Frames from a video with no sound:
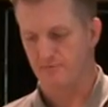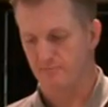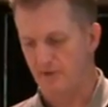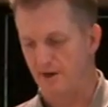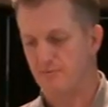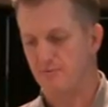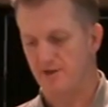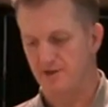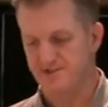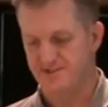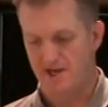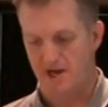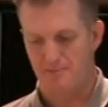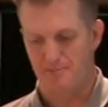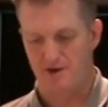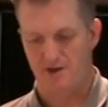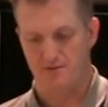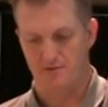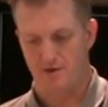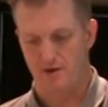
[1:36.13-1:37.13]
in real time
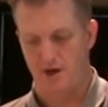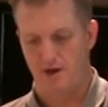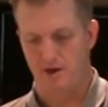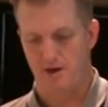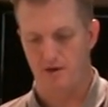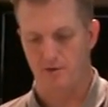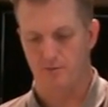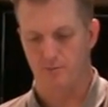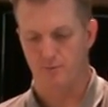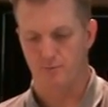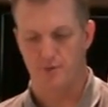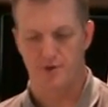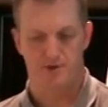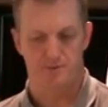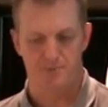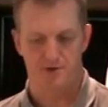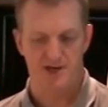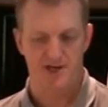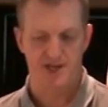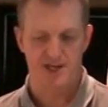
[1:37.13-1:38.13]
with a
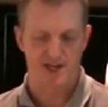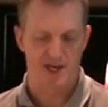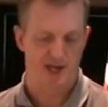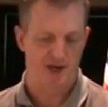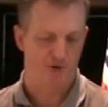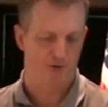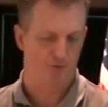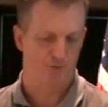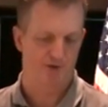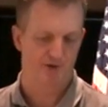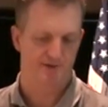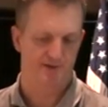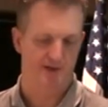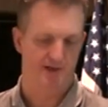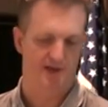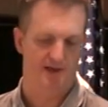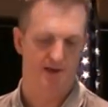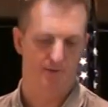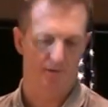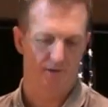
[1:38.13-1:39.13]
PDA or with
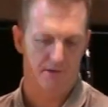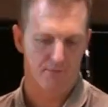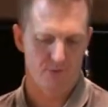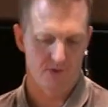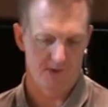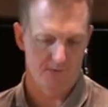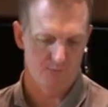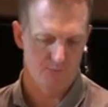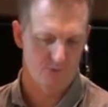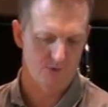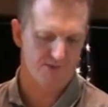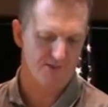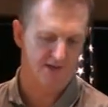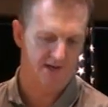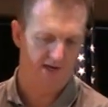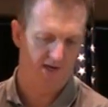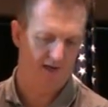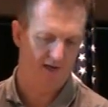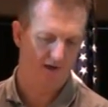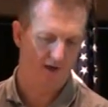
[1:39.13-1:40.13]
a
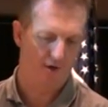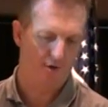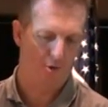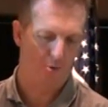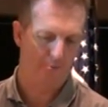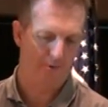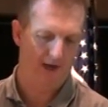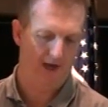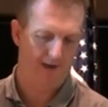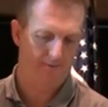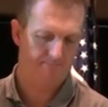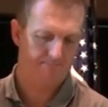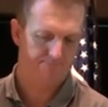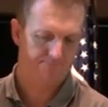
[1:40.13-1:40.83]
notepad.